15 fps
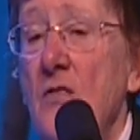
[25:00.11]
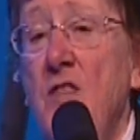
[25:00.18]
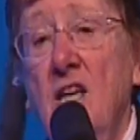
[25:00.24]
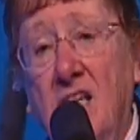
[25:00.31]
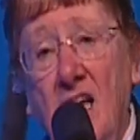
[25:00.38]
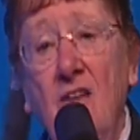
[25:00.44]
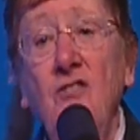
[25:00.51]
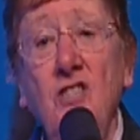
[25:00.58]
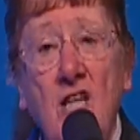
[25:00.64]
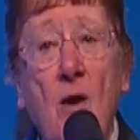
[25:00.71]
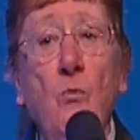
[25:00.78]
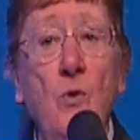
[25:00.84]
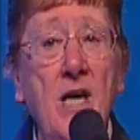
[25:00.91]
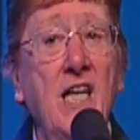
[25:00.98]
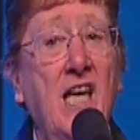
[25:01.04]
The gifts
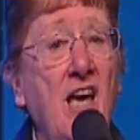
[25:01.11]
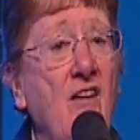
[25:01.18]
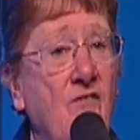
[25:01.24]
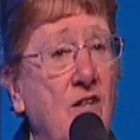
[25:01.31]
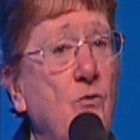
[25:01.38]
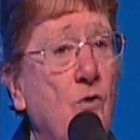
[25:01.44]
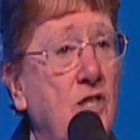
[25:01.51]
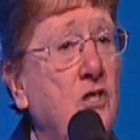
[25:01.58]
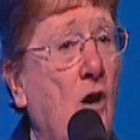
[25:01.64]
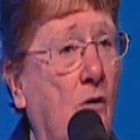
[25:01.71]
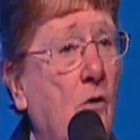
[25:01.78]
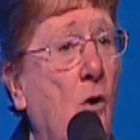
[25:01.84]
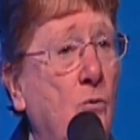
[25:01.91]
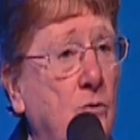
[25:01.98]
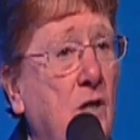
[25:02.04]
that we give enrich
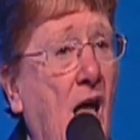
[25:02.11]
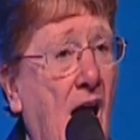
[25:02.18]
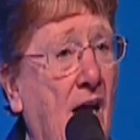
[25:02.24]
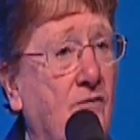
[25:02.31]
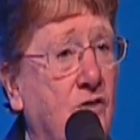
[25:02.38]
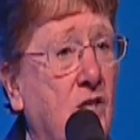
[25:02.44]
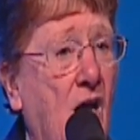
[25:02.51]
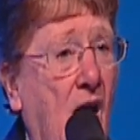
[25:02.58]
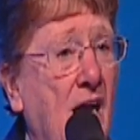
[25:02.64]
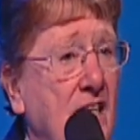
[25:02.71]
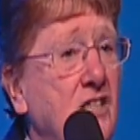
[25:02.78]
our own lives.